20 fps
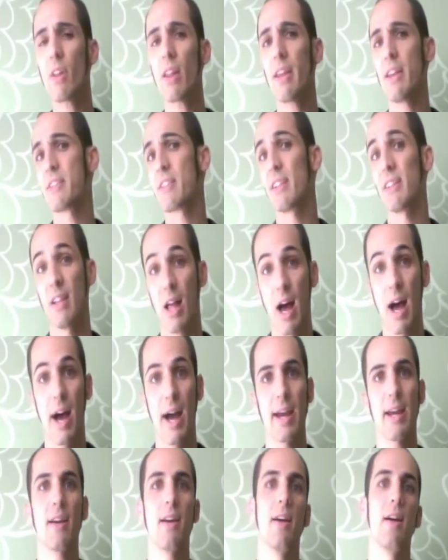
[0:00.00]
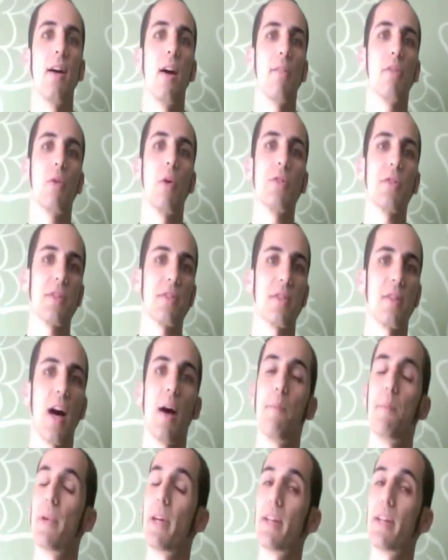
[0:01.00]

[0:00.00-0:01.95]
is a lie. Of course it's not,